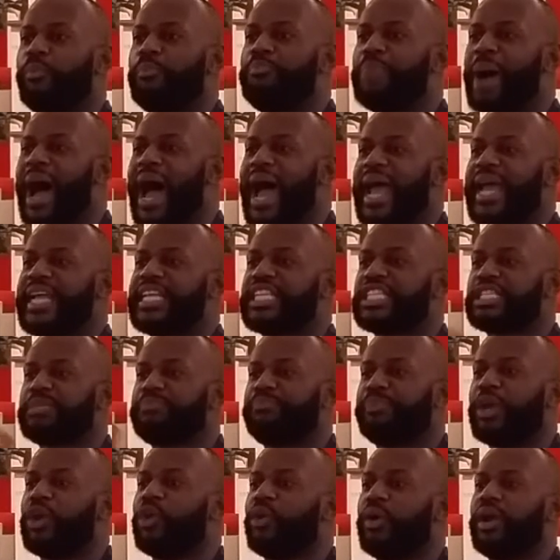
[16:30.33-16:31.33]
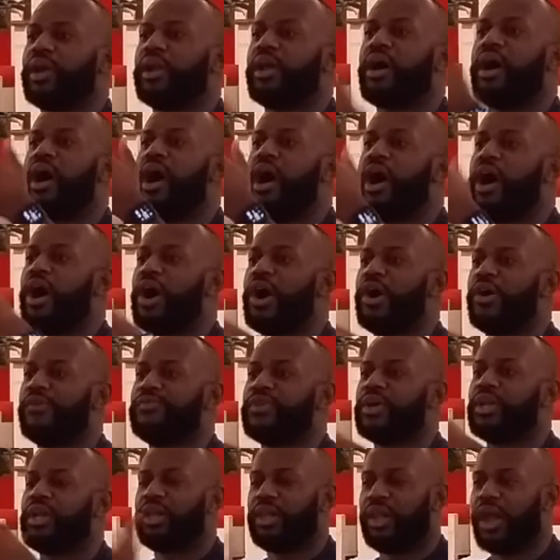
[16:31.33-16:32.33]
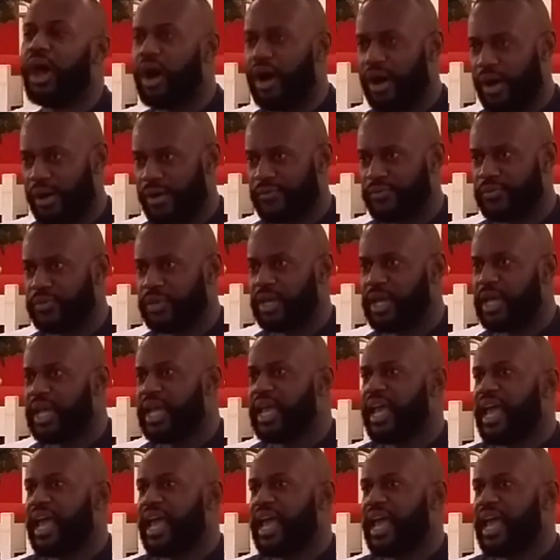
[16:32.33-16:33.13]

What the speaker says: by a spirit of love.